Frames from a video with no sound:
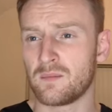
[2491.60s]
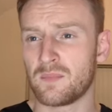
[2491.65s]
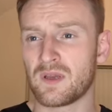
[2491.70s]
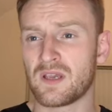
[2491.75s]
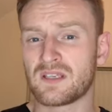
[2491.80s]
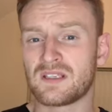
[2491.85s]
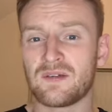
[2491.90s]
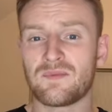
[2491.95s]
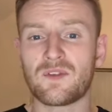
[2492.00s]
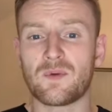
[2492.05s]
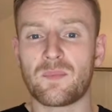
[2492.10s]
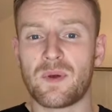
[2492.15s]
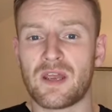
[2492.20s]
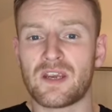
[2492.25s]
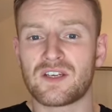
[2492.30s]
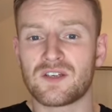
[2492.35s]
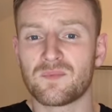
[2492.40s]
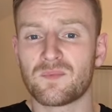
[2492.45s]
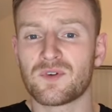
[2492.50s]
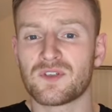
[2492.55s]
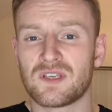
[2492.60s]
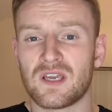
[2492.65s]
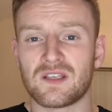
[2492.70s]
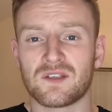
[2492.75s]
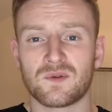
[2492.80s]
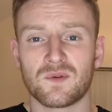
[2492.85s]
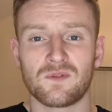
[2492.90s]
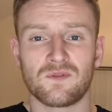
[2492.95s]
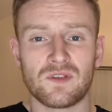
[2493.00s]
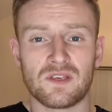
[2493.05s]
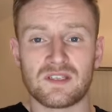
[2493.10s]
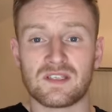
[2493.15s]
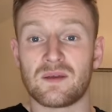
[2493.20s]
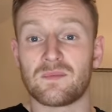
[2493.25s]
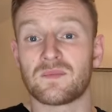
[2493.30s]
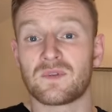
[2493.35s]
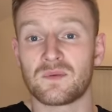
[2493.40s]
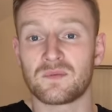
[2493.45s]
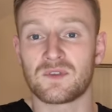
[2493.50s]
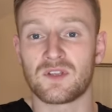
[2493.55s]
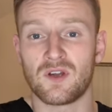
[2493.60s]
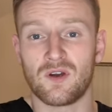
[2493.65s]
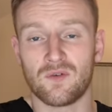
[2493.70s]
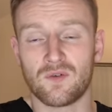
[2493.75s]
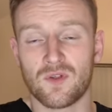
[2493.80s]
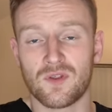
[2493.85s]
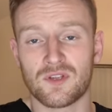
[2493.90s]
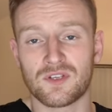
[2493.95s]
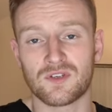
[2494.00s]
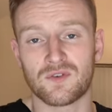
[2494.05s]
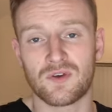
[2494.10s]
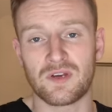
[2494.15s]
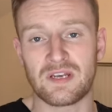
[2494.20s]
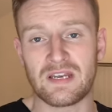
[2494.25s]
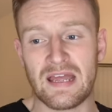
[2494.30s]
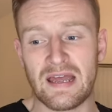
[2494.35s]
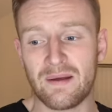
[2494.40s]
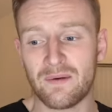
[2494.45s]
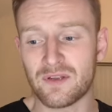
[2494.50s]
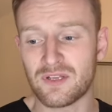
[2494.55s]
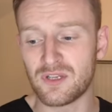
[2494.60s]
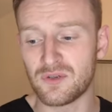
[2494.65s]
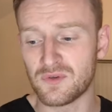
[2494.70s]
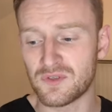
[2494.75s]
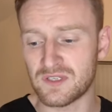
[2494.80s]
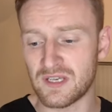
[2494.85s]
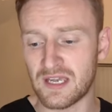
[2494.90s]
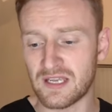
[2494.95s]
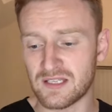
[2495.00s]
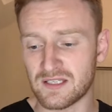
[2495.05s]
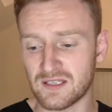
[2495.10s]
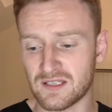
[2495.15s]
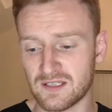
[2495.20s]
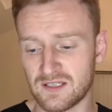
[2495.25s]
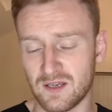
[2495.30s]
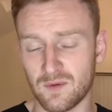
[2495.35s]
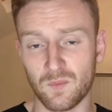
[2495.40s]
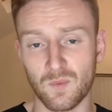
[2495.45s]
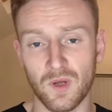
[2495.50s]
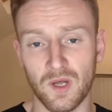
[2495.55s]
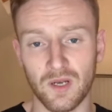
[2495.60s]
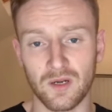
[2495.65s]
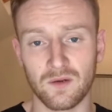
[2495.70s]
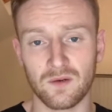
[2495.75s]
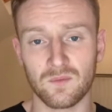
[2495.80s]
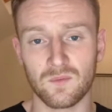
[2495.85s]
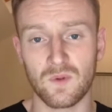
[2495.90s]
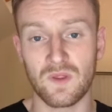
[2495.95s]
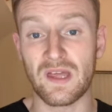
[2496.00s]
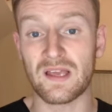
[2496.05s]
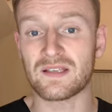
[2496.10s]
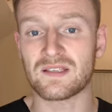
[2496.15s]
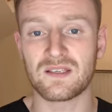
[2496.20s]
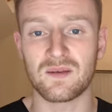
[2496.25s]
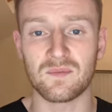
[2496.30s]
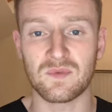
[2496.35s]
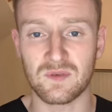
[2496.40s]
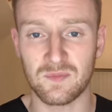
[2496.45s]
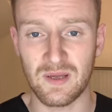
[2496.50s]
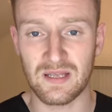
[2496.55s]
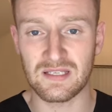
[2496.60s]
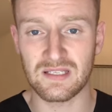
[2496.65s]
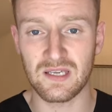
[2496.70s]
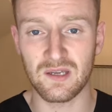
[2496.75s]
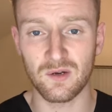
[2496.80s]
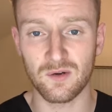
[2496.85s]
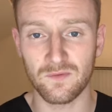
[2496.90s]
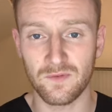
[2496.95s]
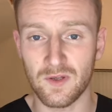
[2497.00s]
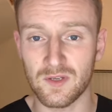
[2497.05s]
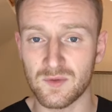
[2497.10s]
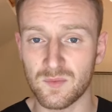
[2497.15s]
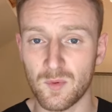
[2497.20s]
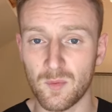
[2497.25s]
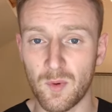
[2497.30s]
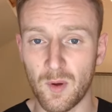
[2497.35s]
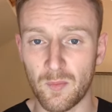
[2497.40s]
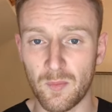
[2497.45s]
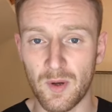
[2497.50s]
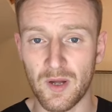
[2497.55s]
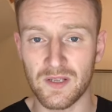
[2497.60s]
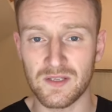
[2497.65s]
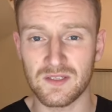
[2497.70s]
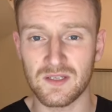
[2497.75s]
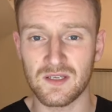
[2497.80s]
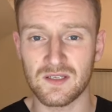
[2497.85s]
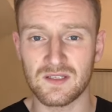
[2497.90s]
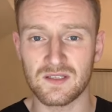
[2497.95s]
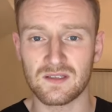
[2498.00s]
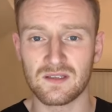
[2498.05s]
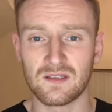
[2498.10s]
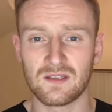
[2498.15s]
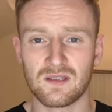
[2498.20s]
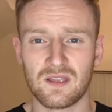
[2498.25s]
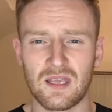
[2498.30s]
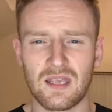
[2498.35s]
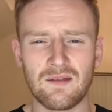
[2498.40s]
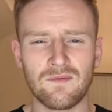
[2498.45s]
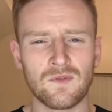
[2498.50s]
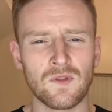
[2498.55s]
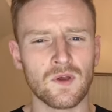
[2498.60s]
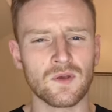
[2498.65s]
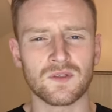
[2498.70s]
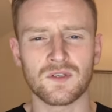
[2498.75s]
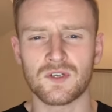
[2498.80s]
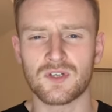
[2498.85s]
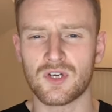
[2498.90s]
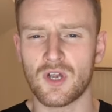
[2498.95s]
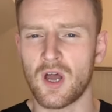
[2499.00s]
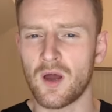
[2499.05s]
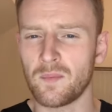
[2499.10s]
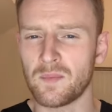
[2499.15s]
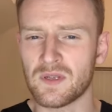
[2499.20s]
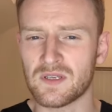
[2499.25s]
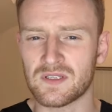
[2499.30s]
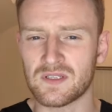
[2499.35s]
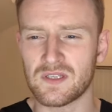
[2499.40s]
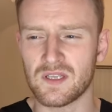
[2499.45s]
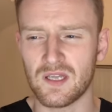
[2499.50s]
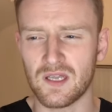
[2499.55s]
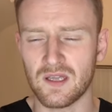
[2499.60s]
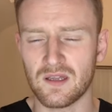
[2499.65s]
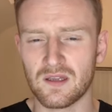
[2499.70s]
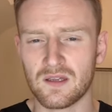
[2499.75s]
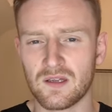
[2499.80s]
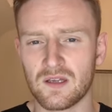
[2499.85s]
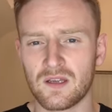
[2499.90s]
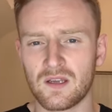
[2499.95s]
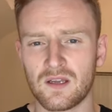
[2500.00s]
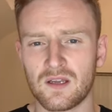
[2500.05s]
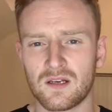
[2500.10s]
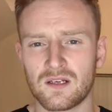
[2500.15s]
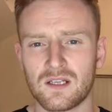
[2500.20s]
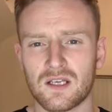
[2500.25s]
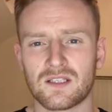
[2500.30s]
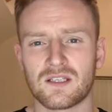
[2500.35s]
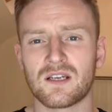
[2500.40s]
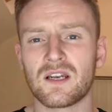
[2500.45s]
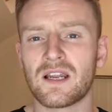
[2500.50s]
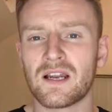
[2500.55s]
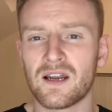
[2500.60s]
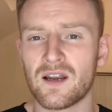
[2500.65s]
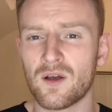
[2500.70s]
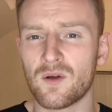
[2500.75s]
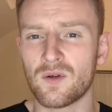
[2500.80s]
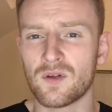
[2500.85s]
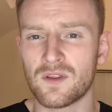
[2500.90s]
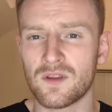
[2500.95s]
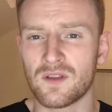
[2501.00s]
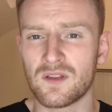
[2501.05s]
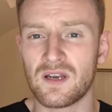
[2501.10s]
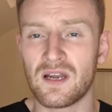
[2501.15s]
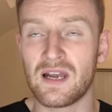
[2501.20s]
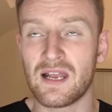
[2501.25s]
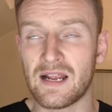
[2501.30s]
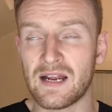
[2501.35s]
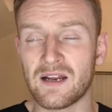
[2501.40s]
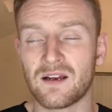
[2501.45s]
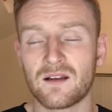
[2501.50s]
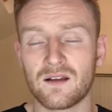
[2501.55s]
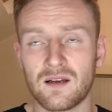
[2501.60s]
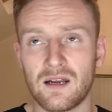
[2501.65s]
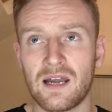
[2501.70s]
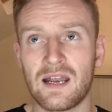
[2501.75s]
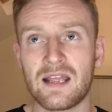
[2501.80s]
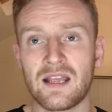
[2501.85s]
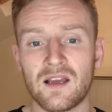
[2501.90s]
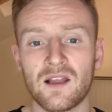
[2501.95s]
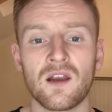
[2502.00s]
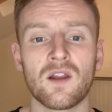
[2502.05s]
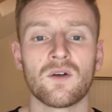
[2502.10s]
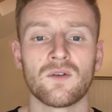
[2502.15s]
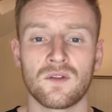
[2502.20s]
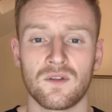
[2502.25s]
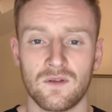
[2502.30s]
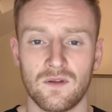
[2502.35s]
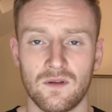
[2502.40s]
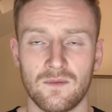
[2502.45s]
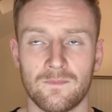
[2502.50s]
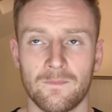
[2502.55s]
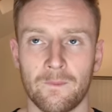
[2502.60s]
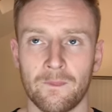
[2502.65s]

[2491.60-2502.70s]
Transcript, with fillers: because if the patient presents with these symptoms that are on the screen now and you say to someone, well, that's symptomatic irreversible pulpitis, even though it's a sharpness that doesn't linger longer than ling, linger longer